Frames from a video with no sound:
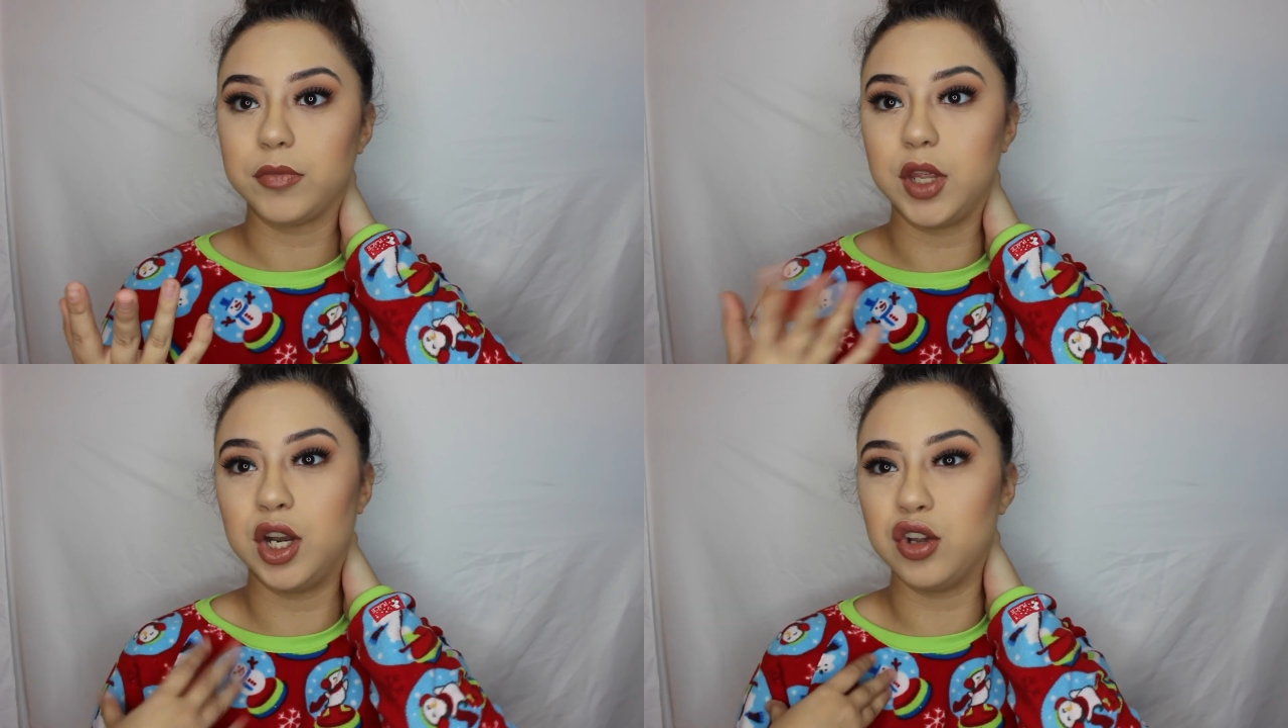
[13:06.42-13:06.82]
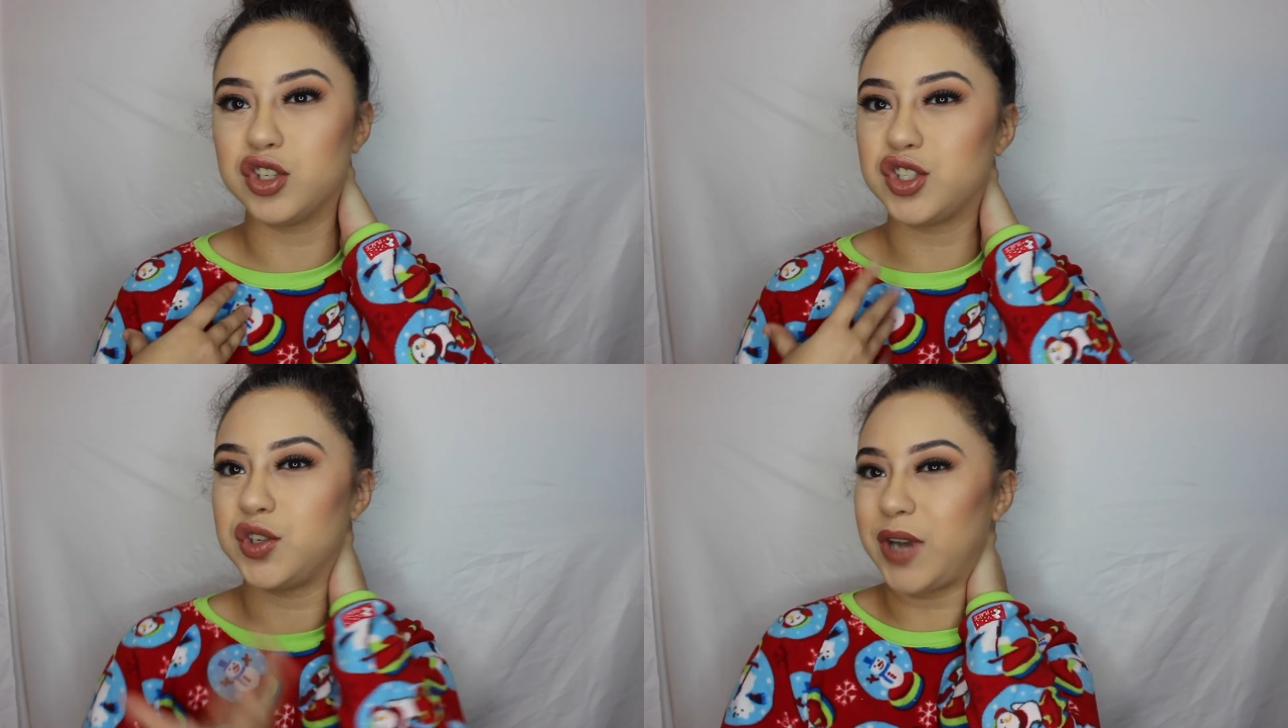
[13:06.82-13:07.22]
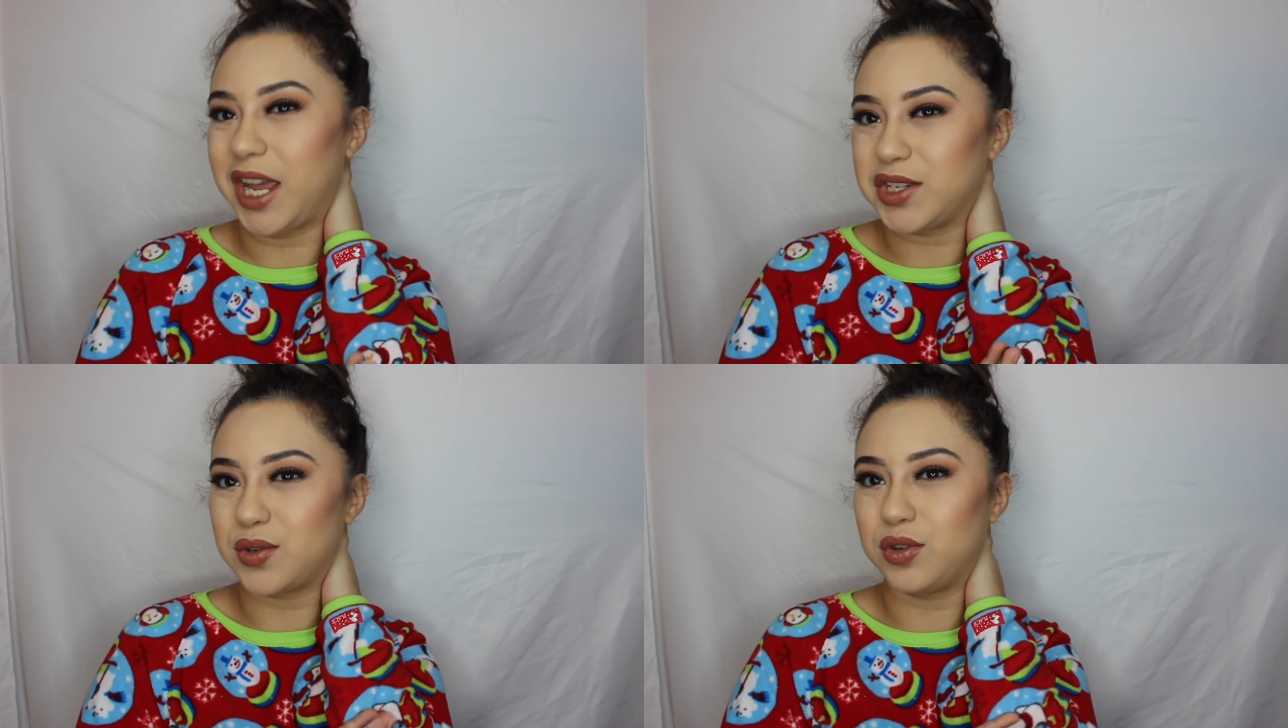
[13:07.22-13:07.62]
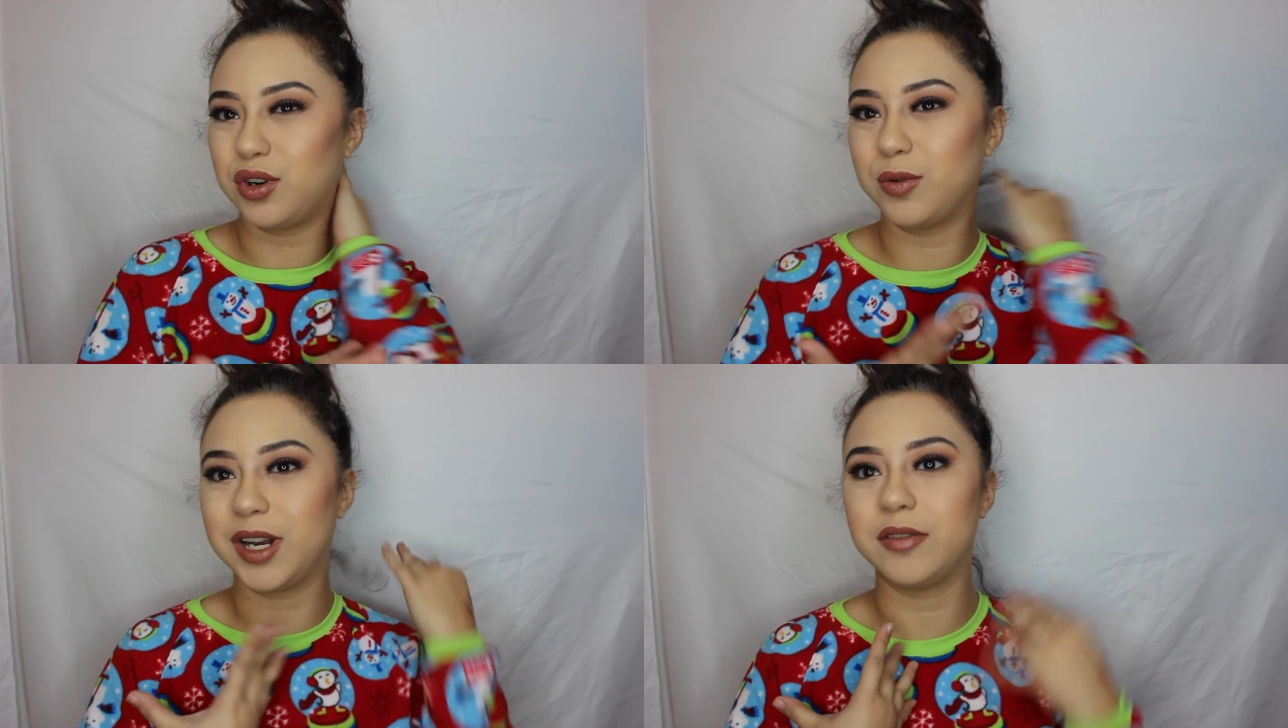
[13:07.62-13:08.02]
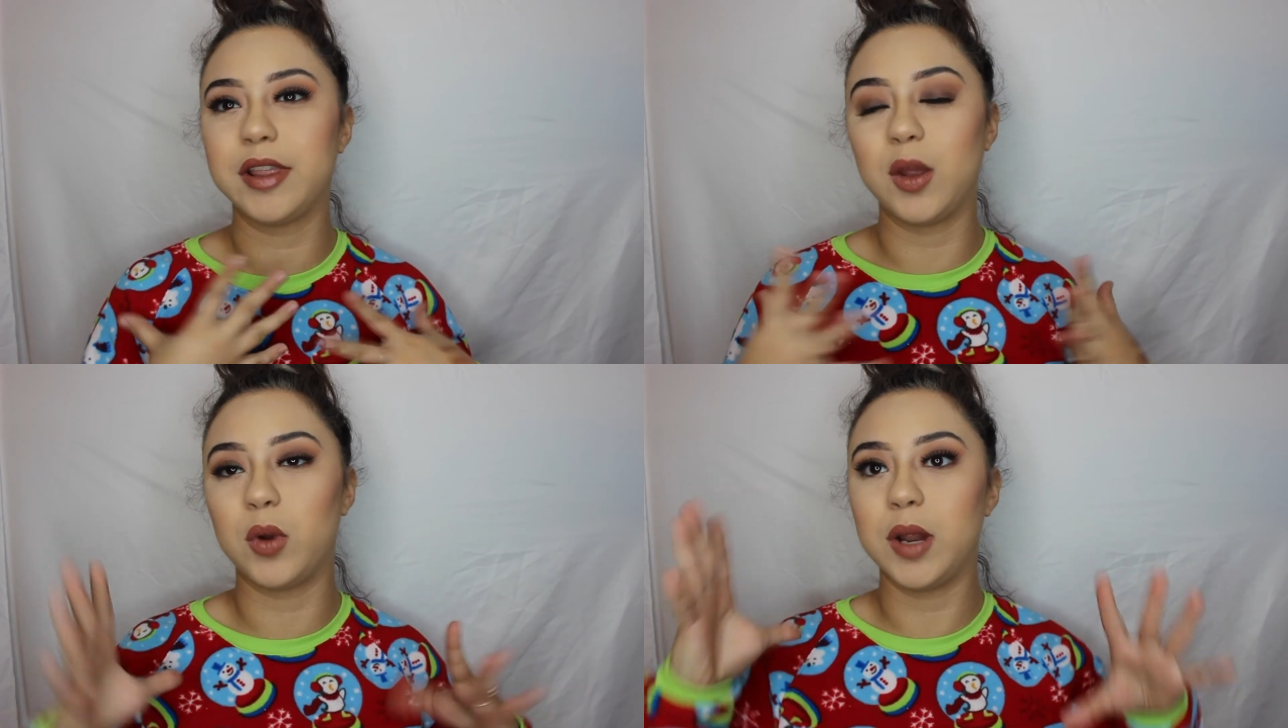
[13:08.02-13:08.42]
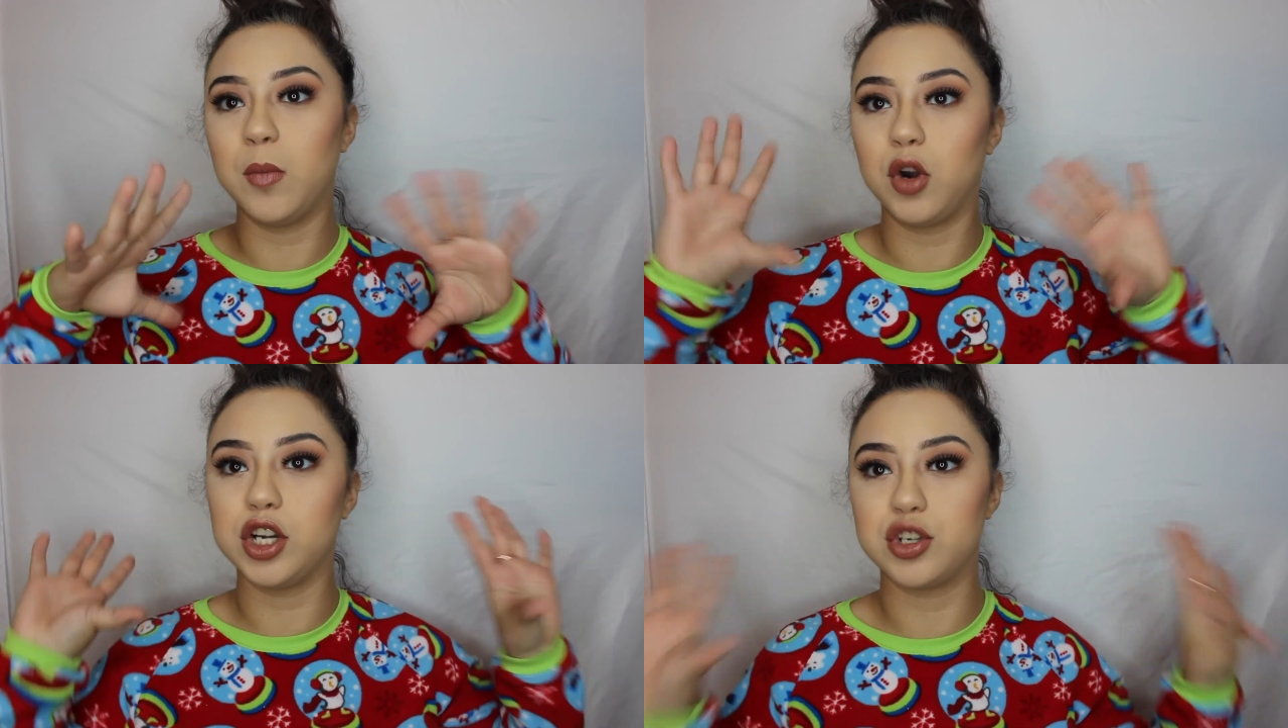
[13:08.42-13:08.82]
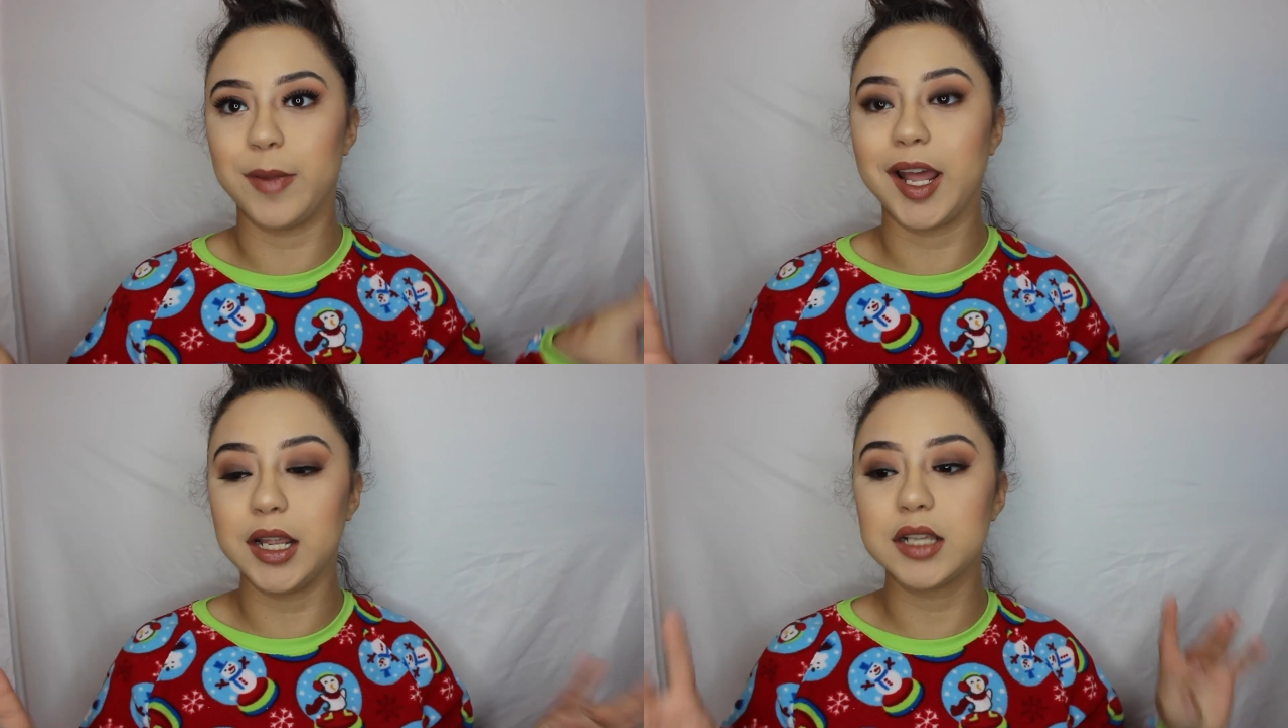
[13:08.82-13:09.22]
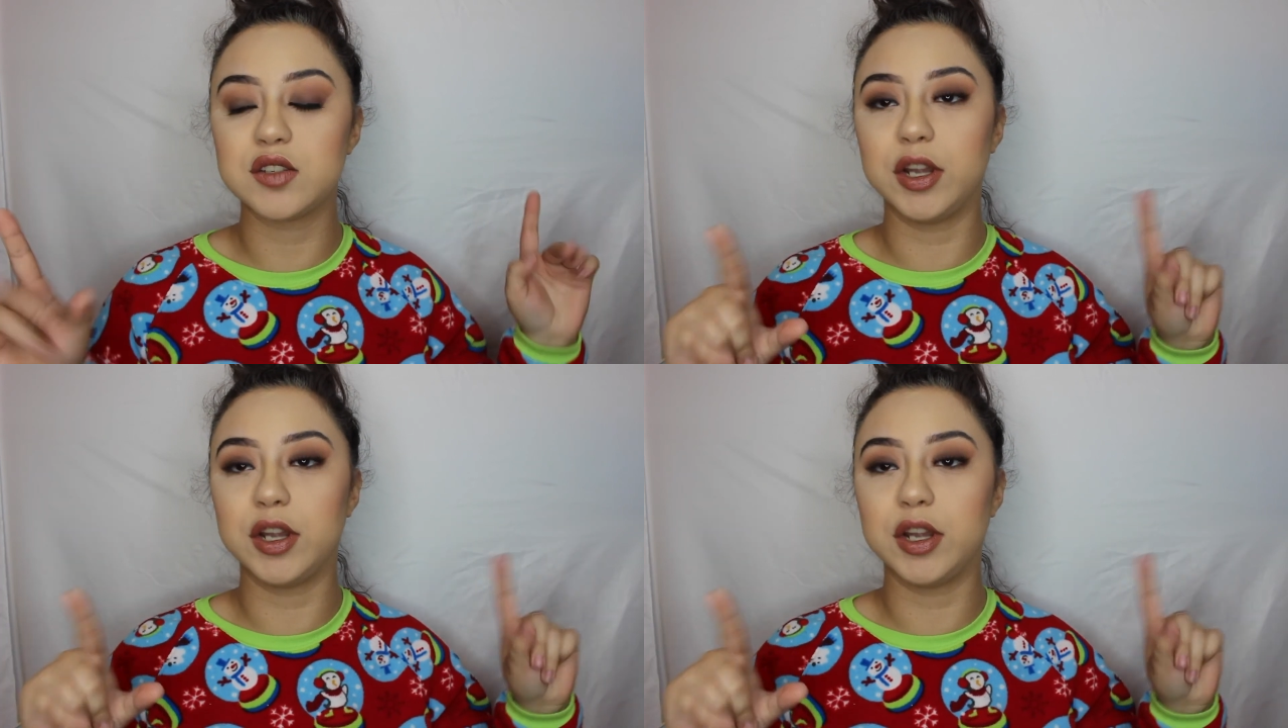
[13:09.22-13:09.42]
you know, too natural or whatever. They want it more dramatic.